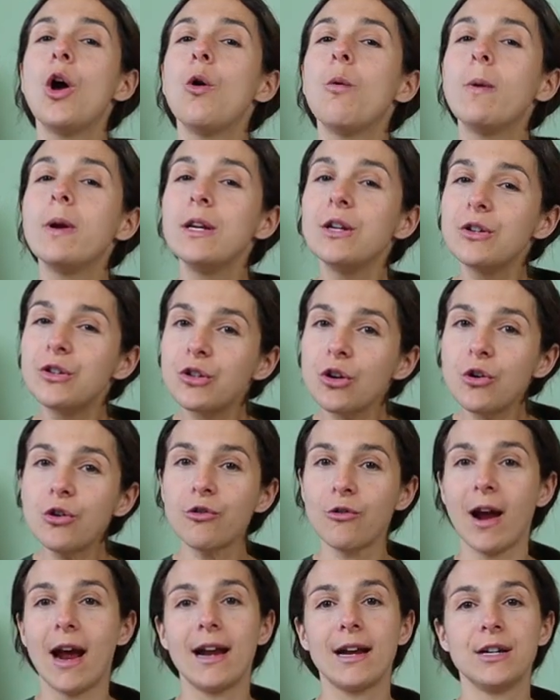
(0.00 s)
When you show
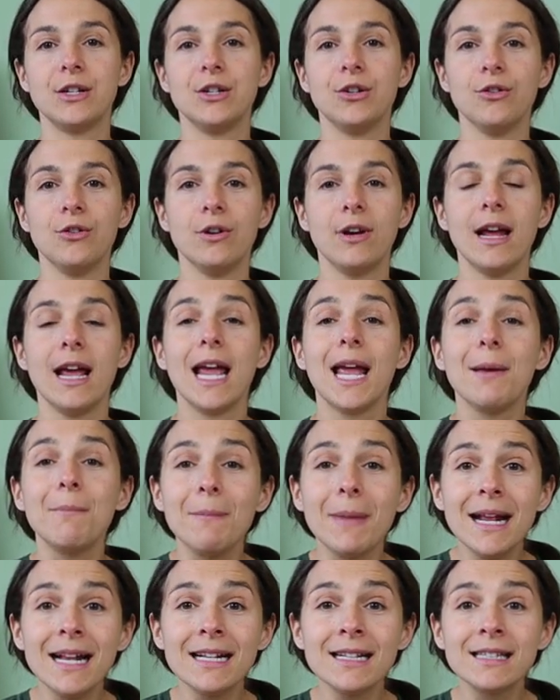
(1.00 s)
gratitude, it
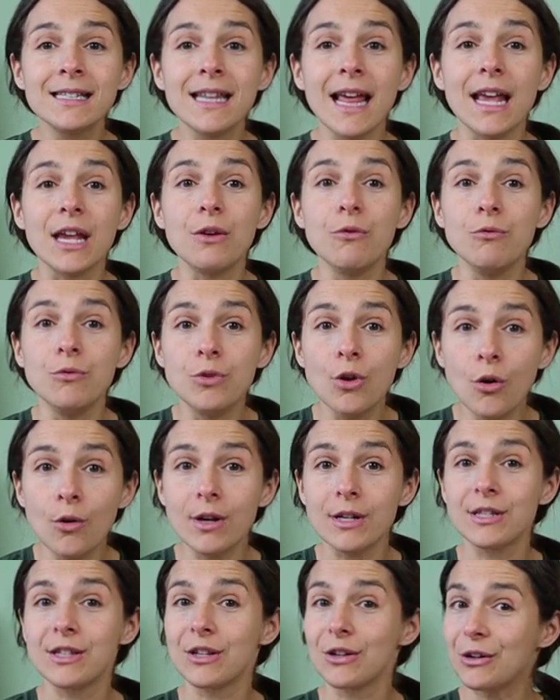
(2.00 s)
means that you
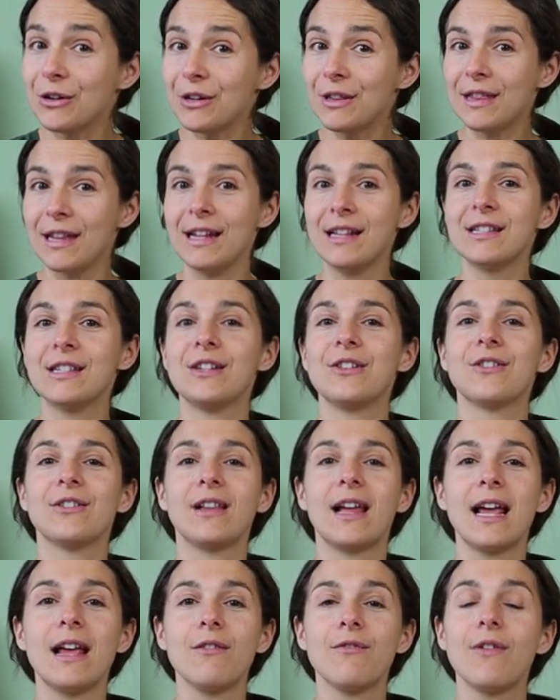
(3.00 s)
notice the good things in your
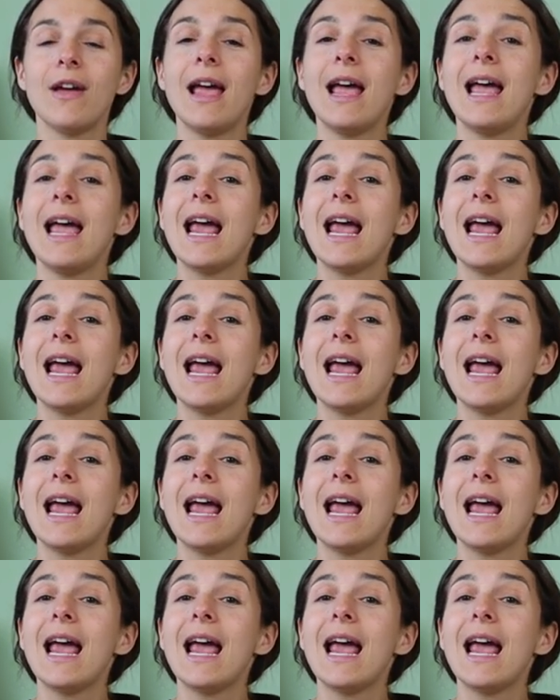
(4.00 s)
life